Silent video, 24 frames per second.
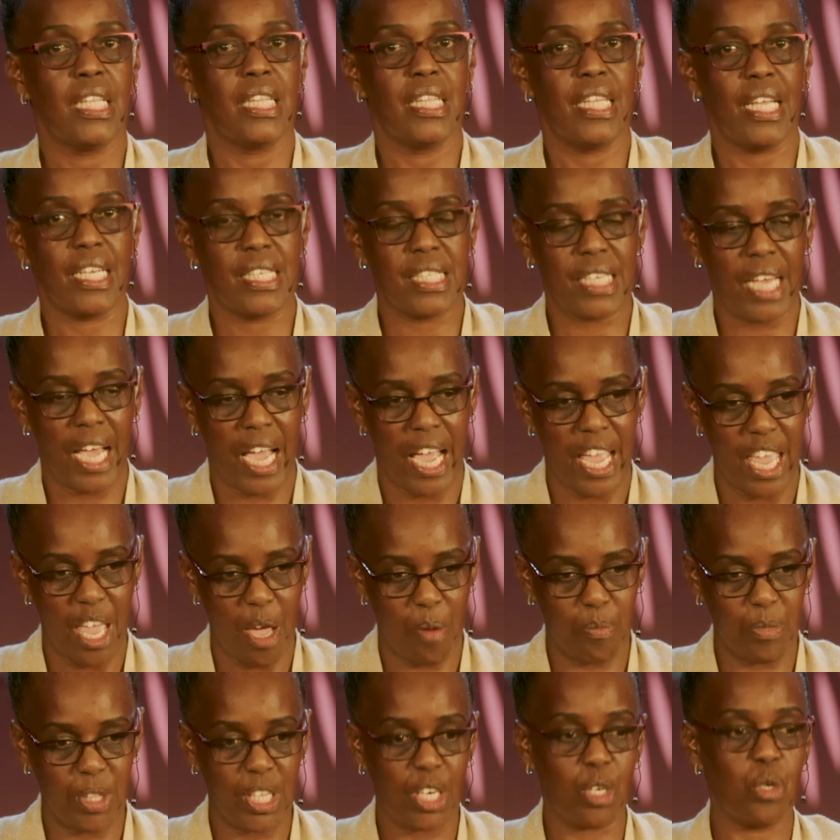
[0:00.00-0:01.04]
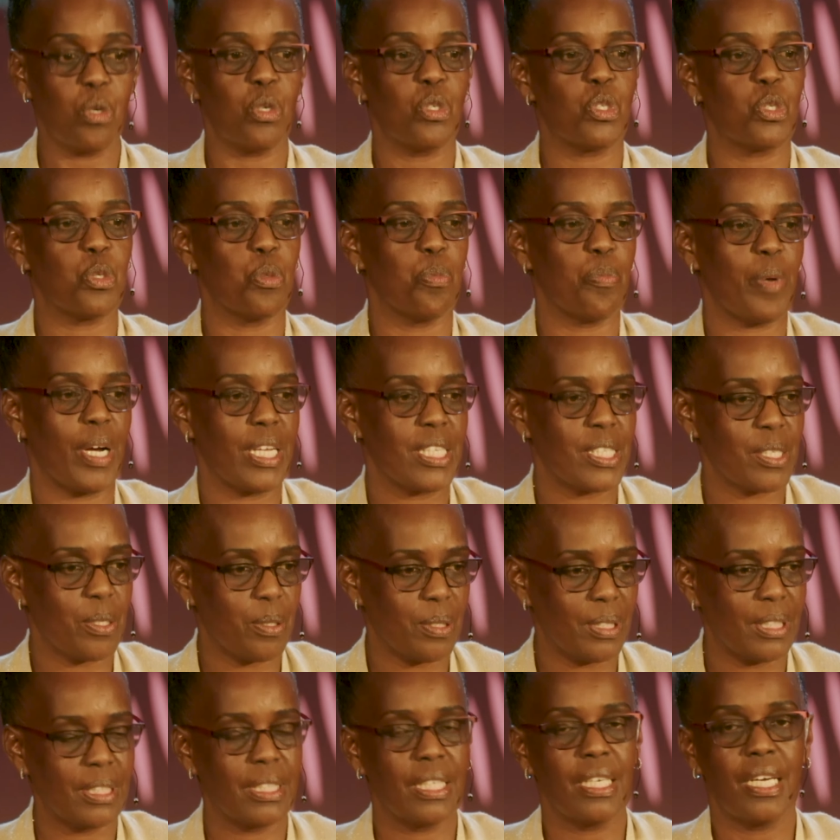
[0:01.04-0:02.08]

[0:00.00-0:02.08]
that I am the go-to person,